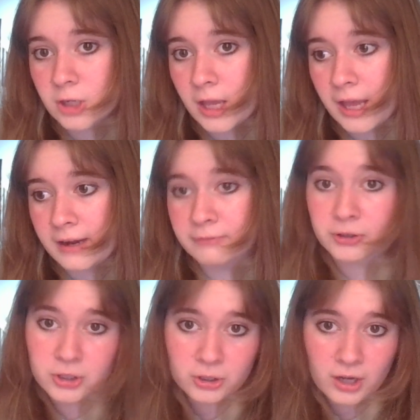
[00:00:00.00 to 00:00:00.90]
and if
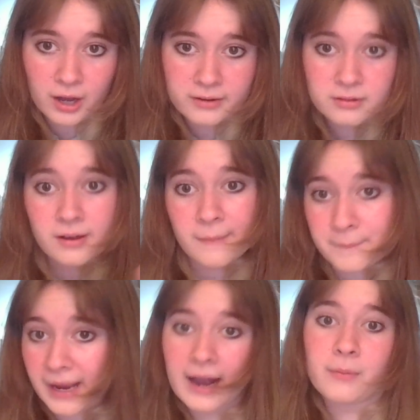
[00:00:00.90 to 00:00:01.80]
they're turned on,
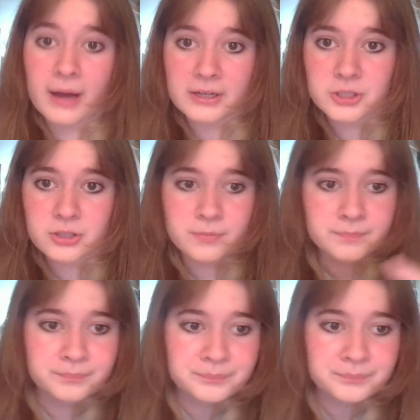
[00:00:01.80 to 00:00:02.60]
by how much.